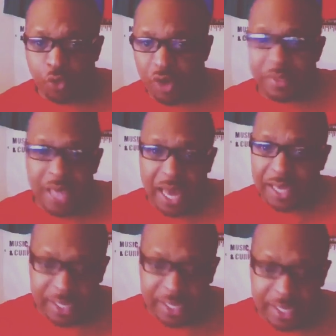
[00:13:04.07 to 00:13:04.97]

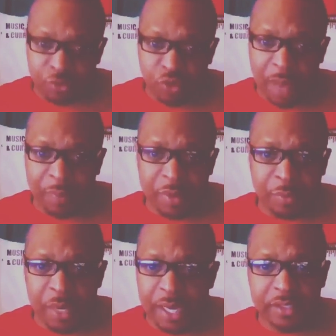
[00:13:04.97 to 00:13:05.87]
Criminology ended up dropping,
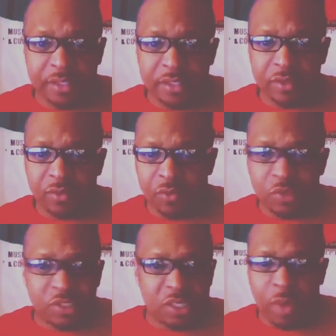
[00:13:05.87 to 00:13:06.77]
but
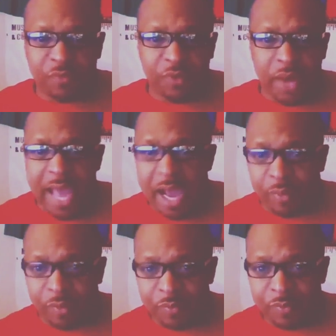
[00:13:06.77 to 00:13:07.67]
we could wait for the album.